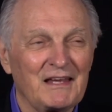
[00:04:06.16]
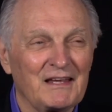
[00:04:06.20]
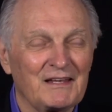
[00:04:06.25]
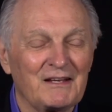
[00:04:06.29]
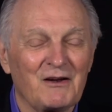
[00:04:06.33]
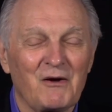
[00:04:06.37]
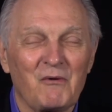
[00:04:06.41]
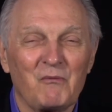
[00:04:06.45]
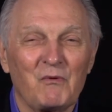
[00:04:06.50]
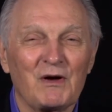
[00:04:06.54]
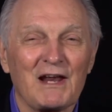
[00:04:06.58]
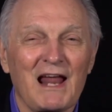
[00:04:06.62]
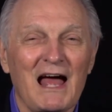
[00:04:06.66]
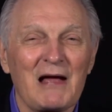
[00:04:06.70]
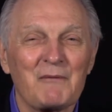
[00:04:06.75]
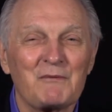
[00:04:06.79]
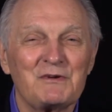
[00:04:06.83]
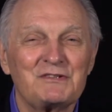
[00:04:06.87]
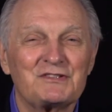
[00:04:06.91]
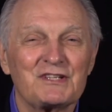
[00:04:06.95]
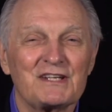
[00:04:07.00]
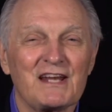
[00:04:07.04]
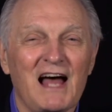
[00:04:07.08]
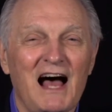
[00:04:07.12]
You know, when I
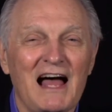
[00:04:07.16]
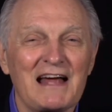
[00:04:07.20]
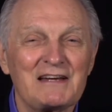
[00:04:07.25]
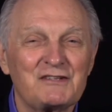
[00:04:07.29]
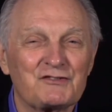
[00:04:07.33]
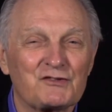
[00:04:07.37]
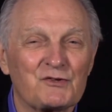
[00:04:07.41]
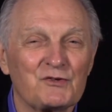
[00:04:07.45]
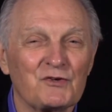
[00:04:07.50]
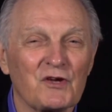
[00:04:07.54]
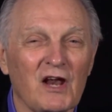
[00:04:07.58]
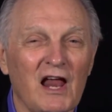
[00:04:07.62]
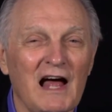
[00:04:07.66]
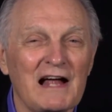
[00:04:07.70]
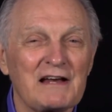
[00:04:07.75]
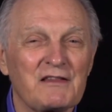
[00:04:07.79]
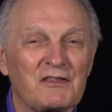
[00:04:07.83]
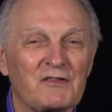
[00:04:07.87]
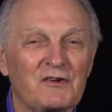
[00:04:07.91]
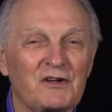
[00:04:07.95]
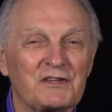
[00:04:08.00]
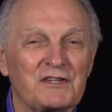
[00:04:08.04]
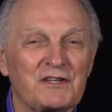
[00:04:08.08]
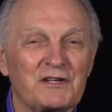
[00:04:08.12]
was in high school, I
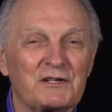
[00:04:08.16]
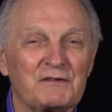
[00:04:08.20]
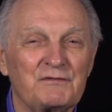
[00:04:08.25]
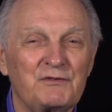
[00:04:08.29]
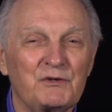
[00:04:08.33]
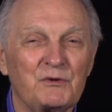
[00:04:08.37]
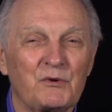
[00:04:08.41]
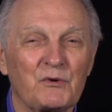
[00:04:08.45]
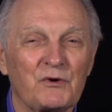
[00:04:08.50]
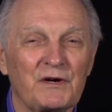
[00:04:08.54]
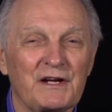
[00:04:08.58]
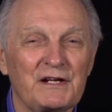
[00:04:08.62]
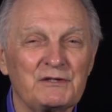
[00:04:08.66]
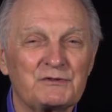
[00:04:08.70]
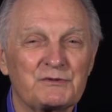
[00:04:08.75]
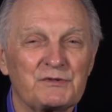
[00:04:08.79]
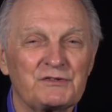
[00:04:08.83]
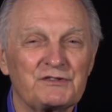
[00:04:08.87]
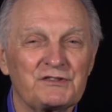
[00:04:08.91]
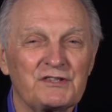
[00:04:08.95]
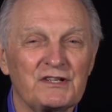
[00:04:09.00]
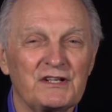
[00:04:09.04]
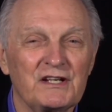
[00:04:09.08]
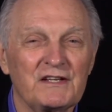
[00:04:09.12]
thought that if you were
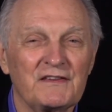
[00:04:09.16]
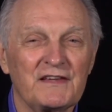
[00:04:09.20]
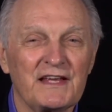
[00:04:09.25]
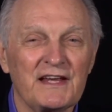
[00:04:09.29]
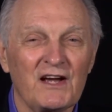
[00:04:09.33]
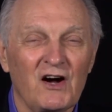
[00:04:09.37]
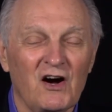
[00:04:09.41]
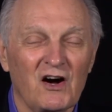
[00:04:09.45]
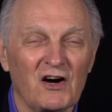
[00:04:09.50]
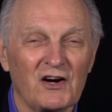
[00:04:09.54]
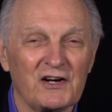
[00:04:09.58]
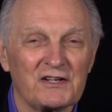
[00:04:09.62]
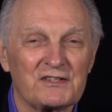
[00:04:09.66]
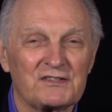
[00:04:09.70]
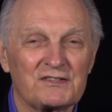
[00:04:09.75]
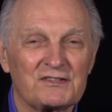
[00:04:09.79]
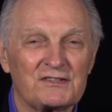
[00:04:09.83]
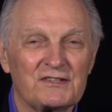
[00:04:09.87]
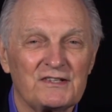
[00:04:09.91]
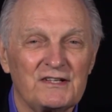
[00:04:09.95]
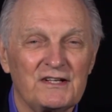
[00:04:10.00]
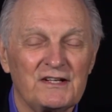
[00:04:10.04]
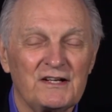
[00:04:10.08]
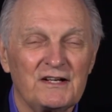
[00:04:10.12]
interested in the
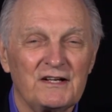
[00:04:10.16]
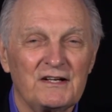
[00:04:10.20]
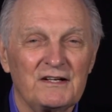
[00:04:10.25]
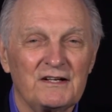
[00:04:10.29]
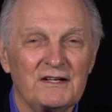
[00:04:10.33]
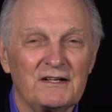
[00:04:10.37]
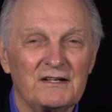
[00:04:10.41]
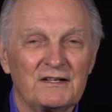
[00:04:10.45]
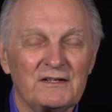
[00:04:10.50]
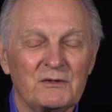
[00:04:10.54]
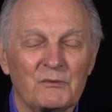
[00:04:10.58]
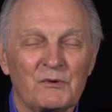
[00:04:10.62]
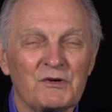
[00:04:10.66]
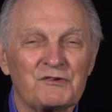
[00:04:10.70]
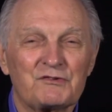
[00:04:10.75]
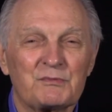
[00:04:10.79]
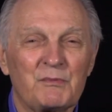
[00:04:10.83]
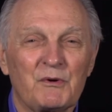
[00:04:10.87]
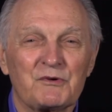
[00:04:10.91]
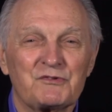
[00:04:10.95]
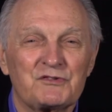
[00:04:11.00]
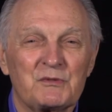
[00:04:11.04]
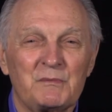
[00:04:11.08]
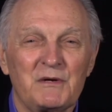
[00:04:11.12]
arts, you weren't
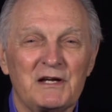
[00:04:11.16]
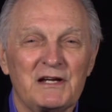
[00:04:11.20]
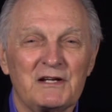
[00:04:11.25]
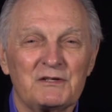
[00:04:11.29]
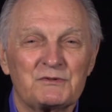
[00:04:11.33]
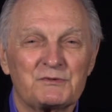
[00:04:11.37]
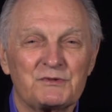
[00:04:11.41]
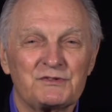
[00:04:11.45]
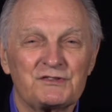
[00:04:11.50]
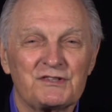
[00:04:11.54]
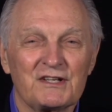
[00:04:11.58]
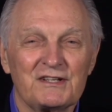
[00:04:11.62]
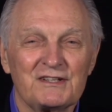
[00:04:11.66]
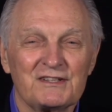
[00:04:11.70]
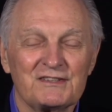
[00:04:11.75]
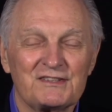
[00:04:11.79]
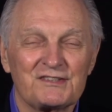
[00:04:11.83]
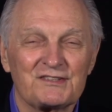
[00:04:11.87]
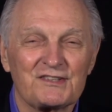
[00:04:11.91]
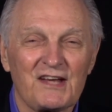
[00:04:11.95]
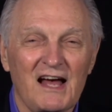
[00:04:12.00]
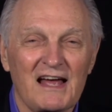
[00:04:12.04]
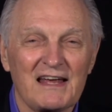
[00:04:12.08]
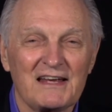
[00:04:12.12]
supposed to be interested in
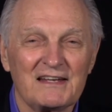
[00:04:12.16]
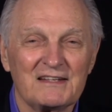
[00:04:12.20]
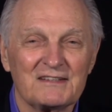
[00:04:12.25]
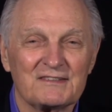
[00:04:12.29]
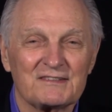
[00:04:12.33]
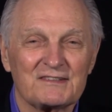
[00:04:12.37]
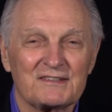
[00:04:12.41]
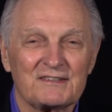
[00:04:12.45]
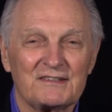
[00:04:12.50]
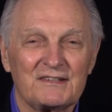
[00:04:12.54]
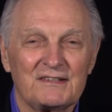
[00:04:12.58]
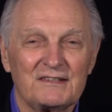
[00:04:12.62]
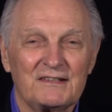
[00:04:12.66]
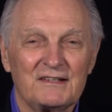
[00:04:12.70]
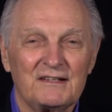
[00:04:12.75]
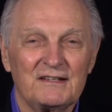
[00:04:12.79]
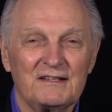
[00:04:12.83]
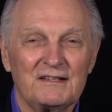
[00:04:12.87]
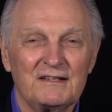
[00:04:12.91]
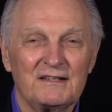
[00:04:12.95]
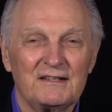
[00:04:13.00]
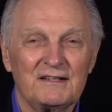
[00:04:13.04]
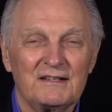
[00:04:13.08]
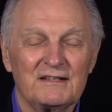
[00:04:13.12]
science.
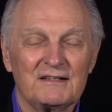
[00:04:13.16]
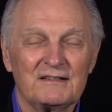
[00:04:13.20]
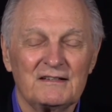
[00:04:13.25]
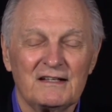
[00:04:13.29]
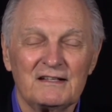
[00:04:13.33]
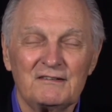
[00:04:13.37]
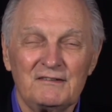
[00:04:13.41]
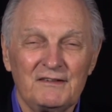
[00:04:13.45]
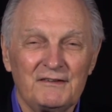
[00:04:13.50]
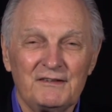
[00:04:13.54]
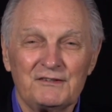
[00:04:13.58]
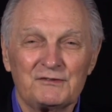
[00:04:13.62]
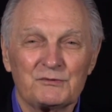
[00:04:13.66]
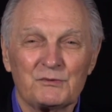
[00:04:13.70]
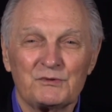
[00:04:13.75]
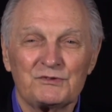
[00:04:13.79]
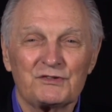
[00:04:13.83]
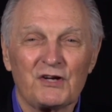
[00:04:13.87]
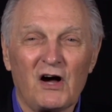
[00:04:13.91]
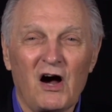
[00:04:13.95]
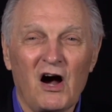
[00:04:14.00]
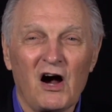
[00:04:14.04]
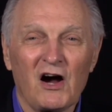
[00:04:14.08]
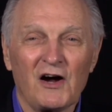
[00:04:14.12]
This
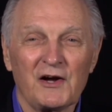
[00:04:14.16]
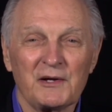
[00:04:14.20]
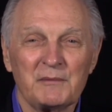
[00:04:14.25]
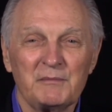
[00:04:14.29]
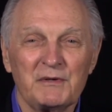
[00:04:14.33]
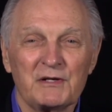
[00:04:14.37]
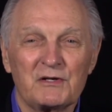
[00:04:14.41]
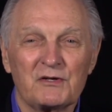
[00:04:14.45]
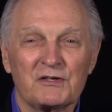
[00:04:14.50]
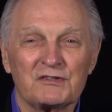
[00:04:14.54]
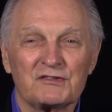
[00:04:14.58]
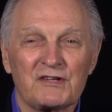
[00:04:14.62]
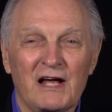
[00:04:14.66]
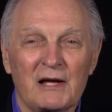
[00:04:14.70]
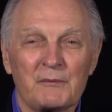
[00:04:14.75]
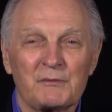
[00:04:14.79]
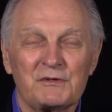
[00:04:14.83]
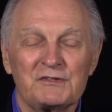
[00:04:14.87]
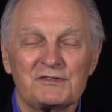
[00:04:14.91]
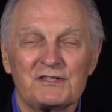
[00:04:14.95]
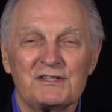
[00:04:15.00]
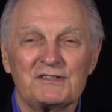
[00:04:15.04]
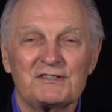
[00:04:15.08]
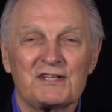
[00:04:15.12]
was hard because I
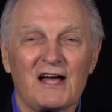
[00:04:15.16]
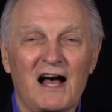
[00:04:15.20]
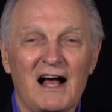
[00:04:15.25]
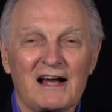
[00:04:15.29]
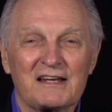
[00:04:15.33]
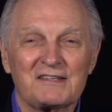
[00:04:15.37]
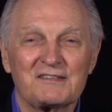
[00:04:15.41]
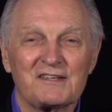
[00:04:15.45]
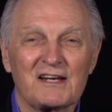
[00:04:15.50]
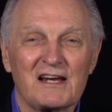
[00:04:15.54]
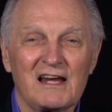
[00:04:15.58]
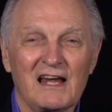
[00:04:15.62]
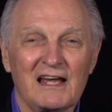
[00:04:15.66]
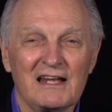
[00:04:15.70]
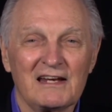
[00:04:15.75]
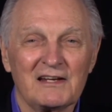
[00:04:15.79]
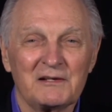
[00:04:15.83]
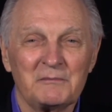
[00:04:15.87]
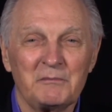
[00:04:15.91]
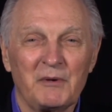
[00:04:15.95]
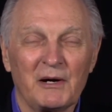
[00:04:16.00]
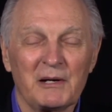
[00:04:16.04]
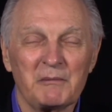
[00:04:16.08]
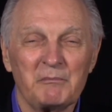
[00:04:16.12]
was
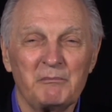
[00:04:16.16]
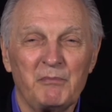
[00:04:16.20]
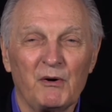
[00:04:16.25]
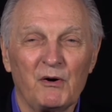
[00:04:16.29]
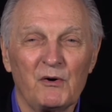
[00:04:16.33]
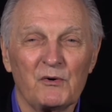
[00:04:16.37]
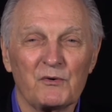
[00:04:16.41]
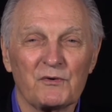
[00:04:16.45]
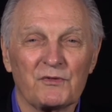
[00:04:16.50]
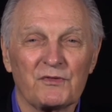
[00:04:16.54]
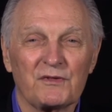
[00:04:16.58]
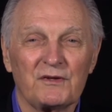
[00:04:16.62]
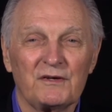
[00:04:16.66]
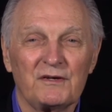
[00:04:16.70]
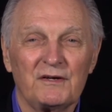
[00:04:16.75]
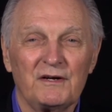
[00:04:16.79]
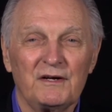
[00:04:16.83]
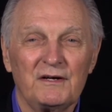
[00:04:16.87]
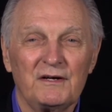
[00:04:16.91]
intoxicated by both.